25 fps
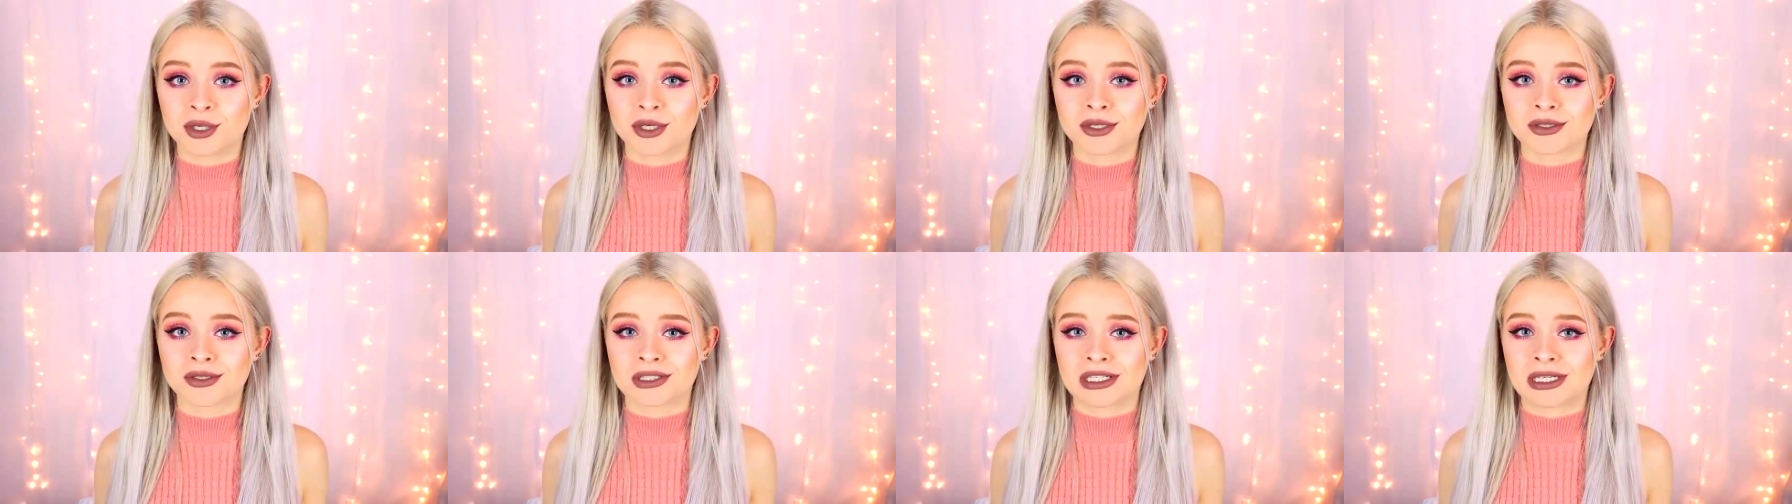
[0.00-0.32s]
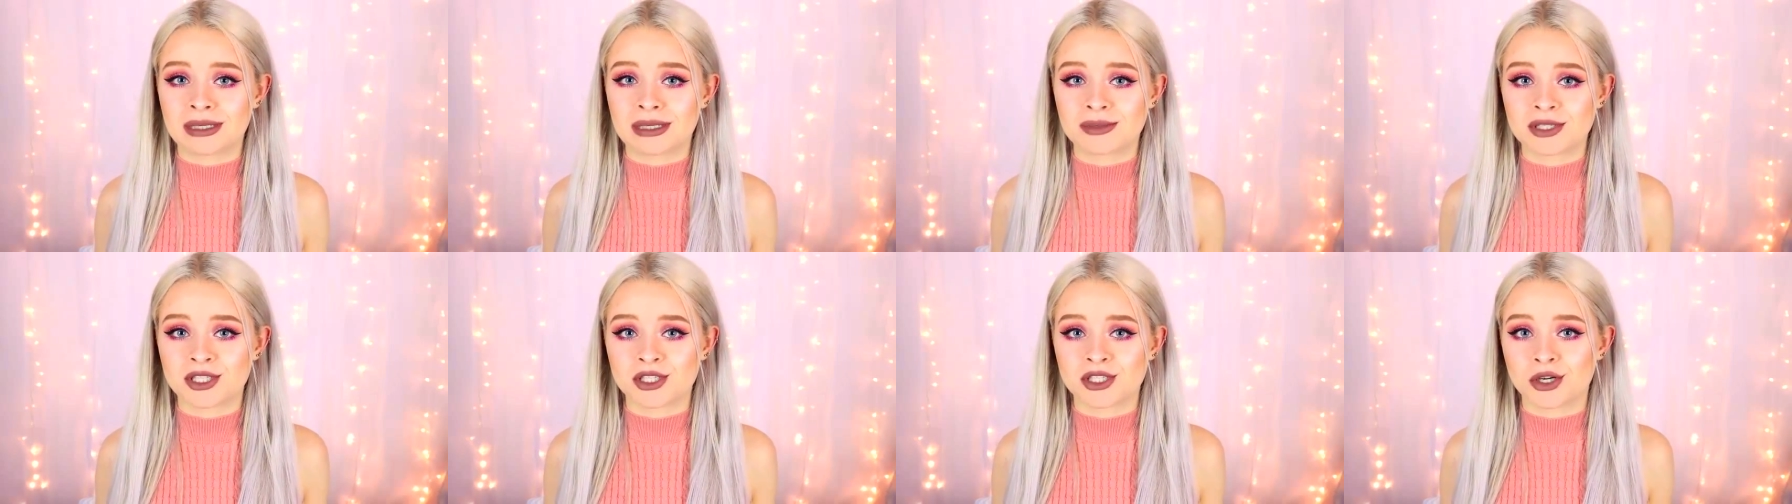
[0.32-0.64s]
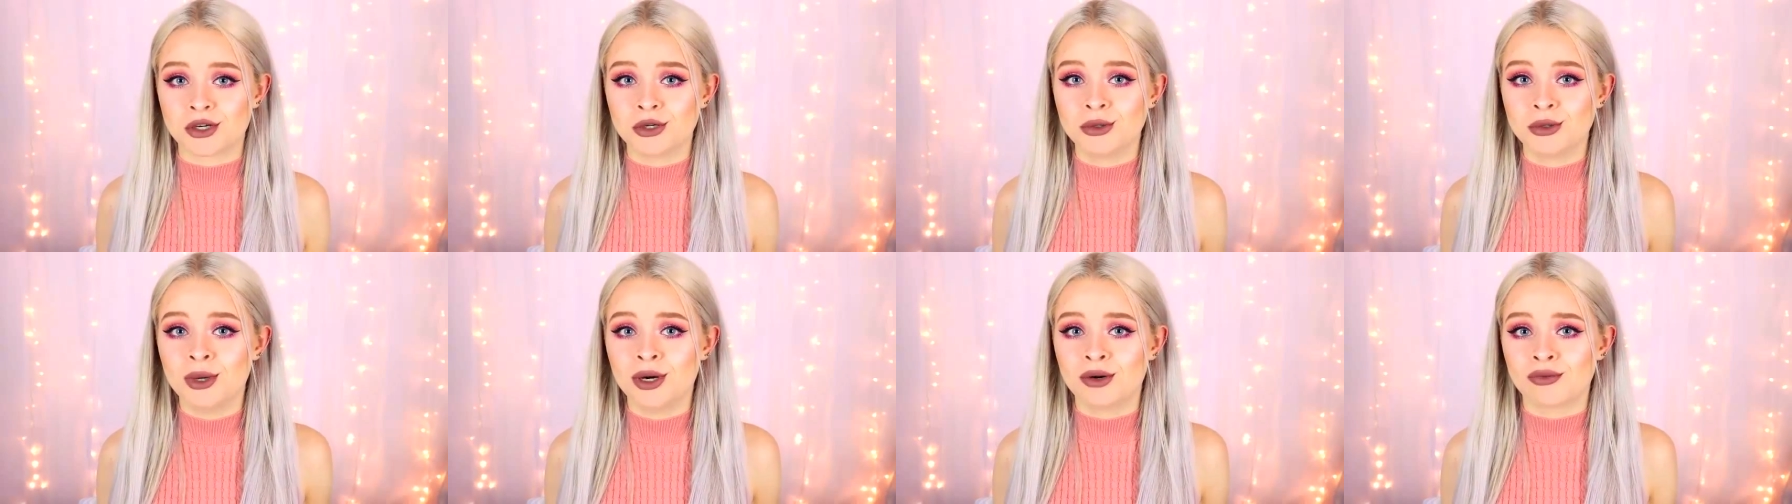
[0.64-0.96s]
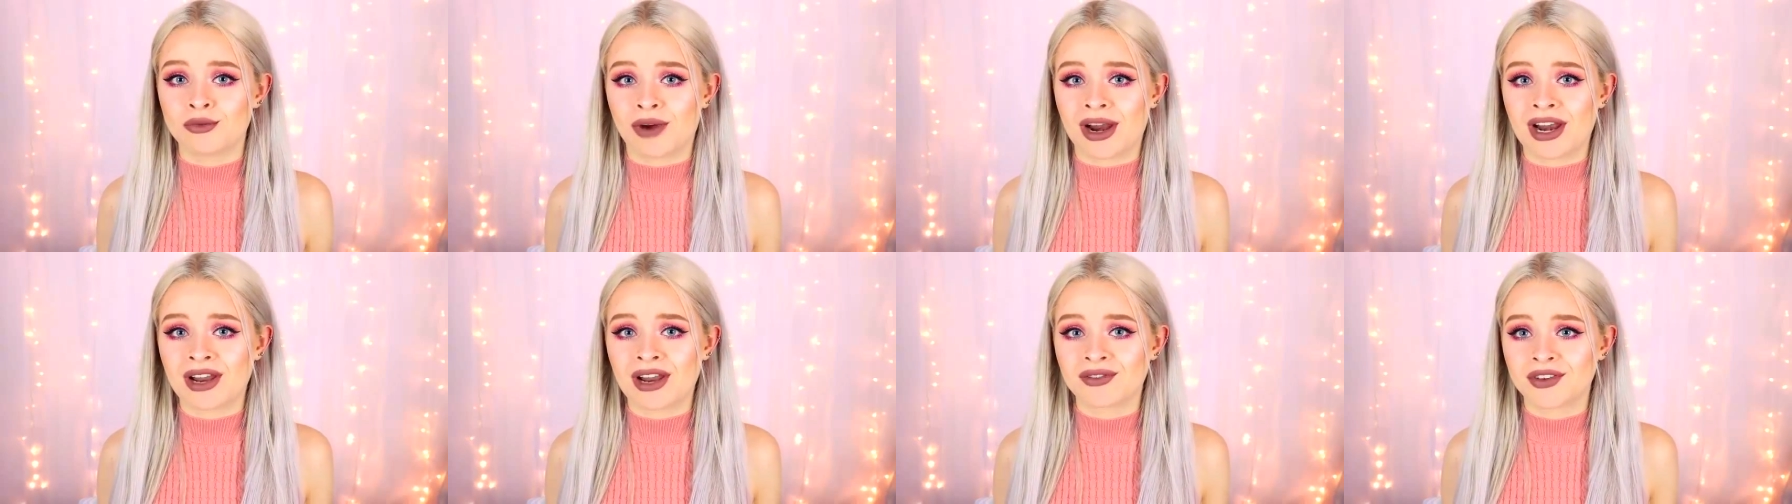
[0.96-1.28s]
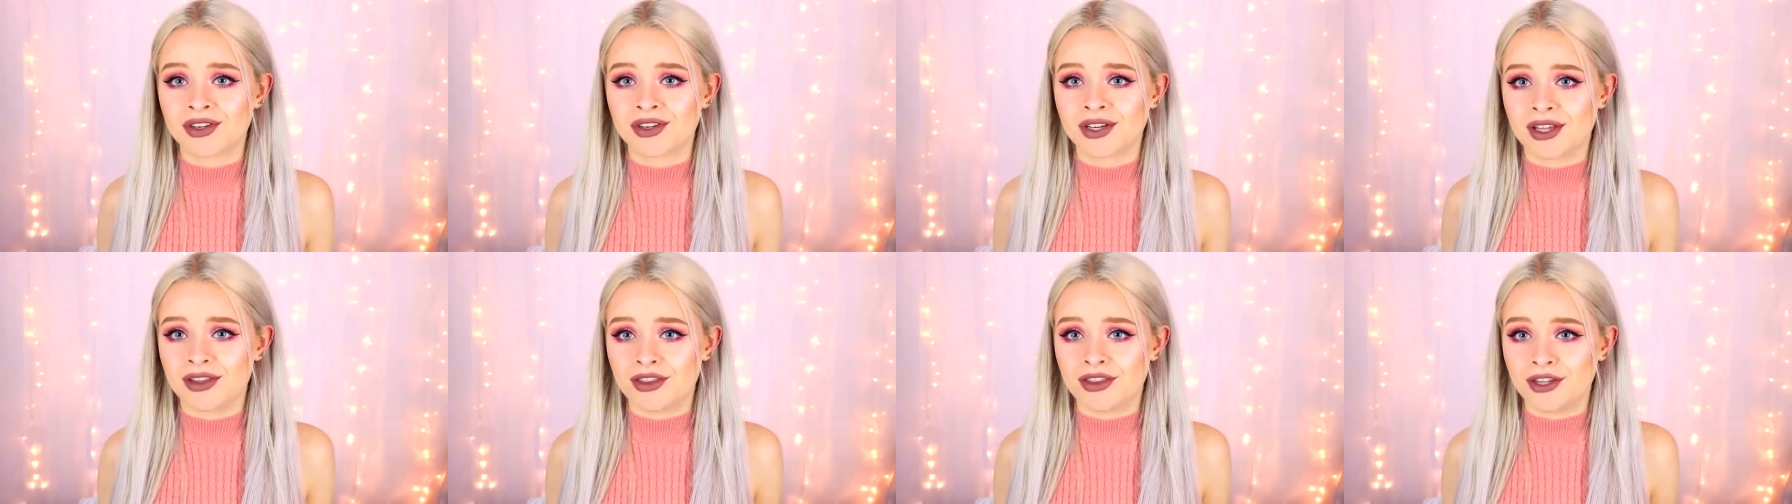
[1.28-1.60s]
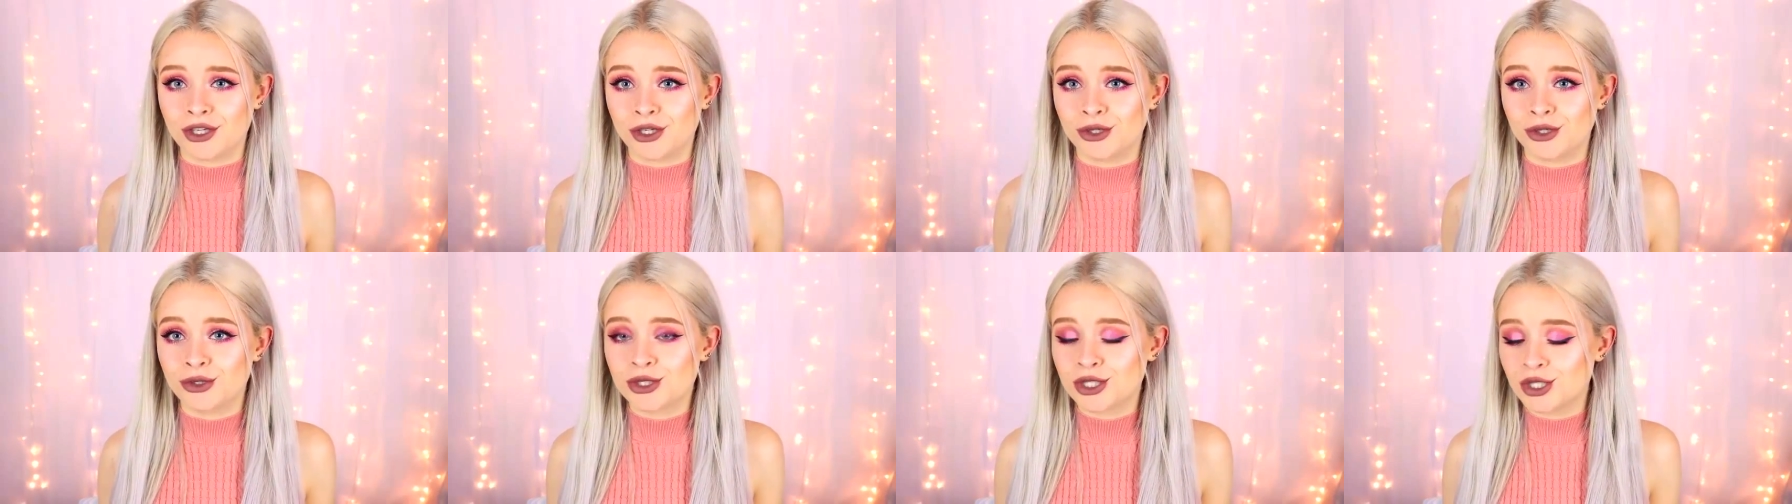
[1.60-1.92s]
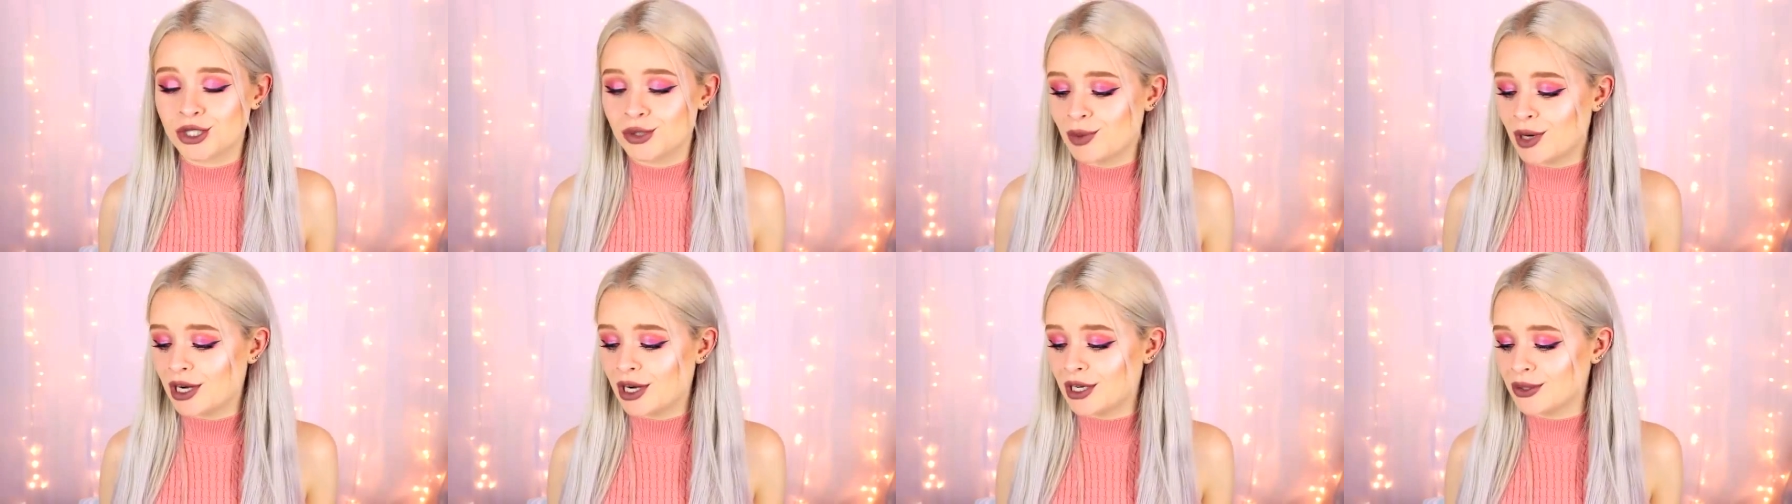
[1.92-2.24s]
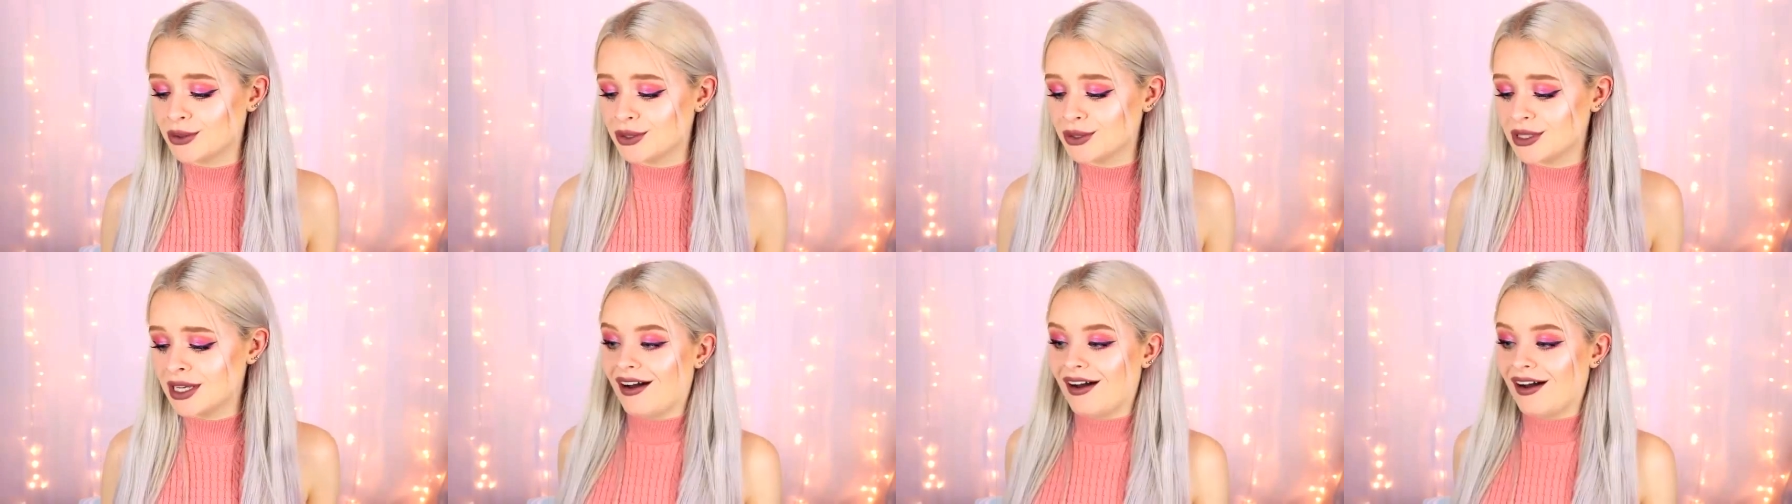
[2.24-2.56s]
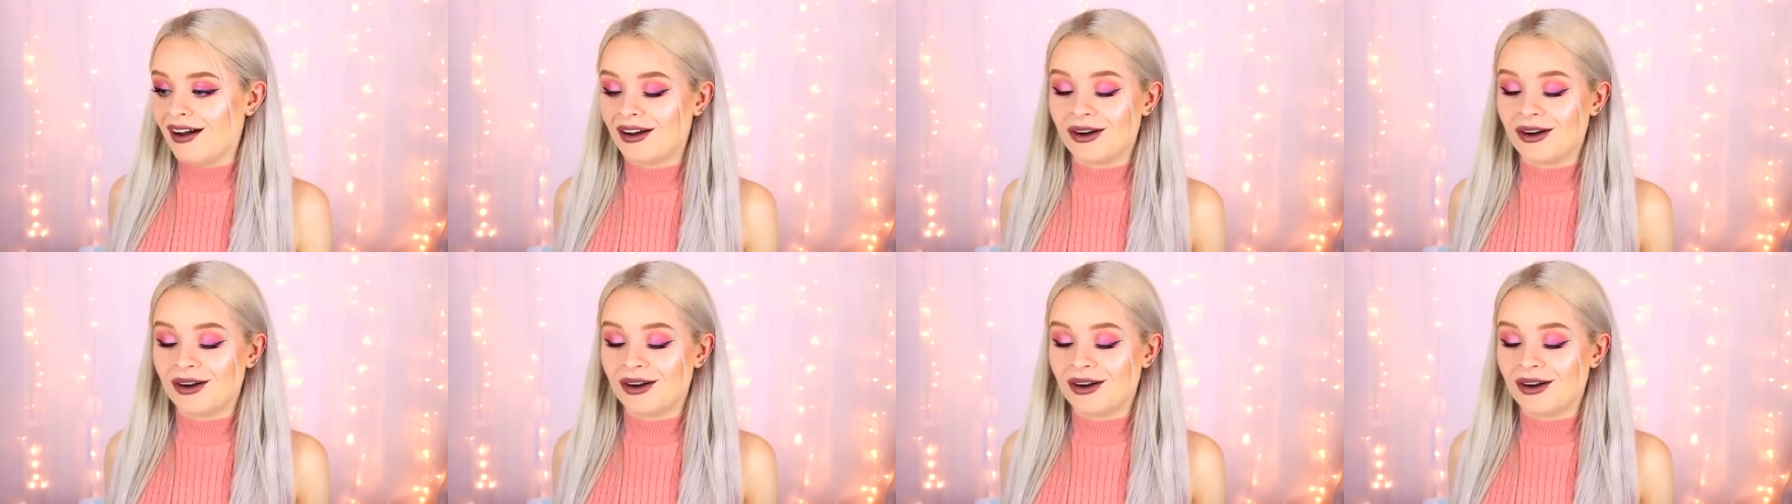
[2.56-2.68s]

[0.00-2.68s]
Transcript: because I am so irrelevant in the YouTube world.